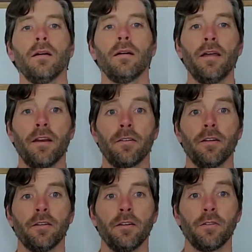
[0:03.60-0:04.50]
Hi there,
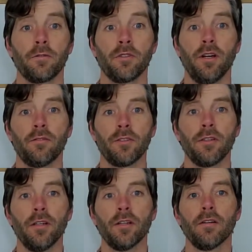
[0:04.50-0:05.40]
Dr. Hans Christofferson
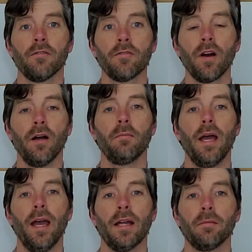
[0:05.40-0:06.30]
here from
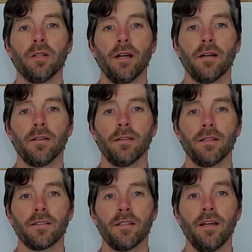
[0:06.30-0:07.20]
Animal Care
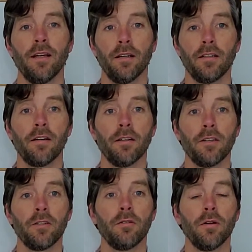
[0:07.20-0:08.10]
Clinics. Today I'm going to talk
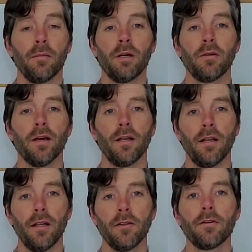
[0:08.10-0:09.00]
to you about
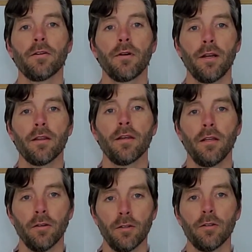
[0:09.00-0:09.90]
another great thing you
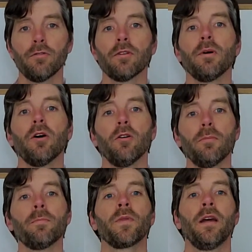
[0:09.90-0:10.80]
can do from home
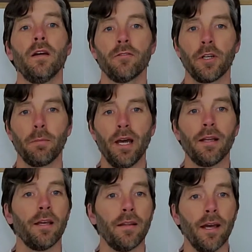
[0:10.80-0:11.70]
for your pet,
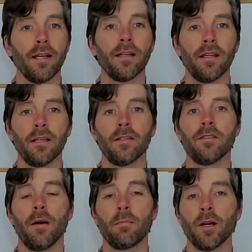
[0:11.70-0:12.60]
and that is
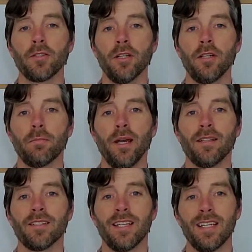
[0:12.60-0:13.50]
brushing your
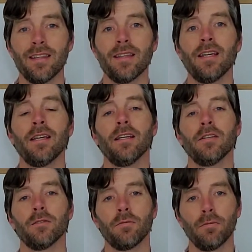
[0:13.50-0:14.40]
pet's teeth. It is
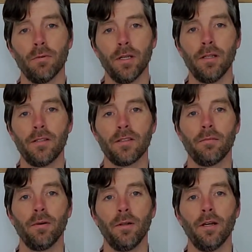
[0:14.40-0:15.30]
really
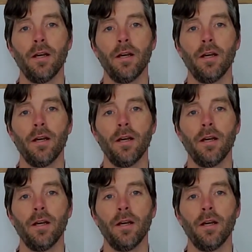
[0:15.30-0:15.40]
simple